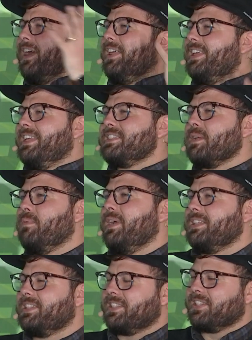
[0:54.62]
In some
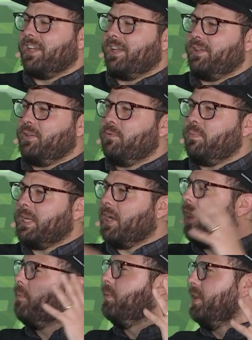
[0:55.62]
ways it's like you've
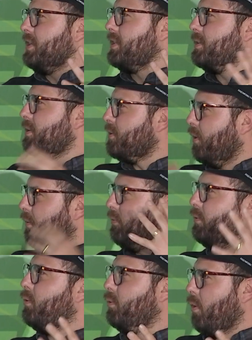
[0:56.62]
become this sort of
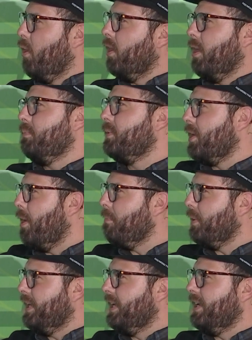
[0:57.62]
grown-up
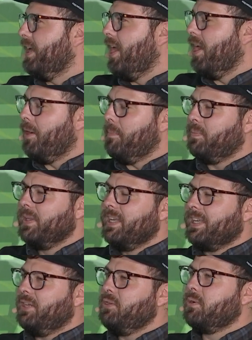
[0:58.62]
company. Can you